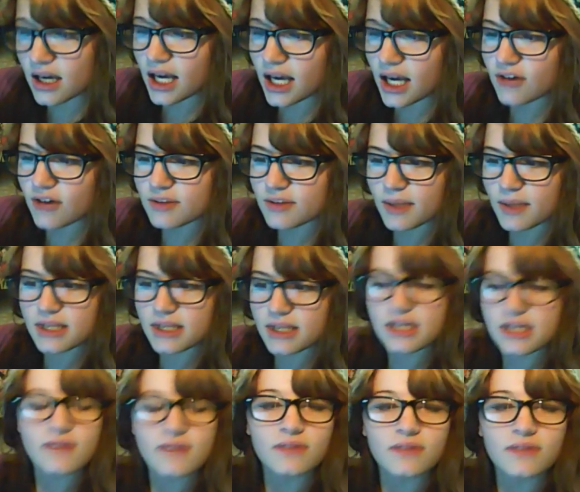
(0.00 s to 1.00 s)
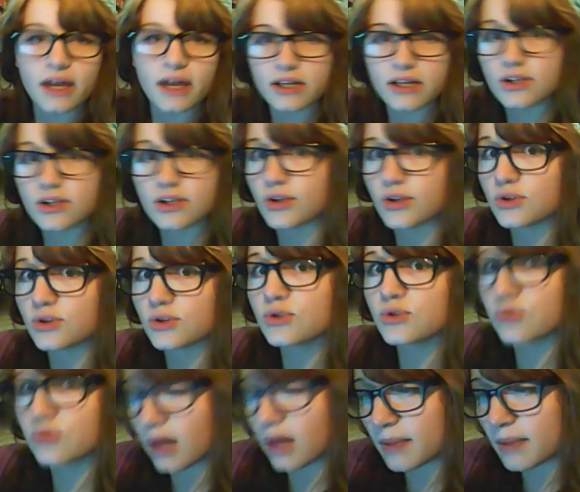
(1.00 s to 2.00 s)
It was made to give light to those
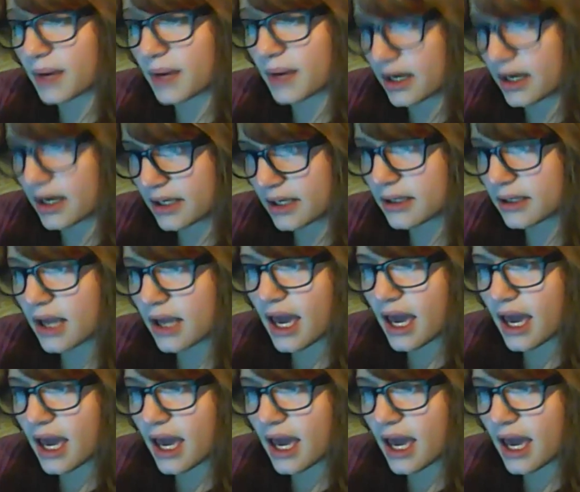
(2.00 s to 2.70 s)
who dwell upon it,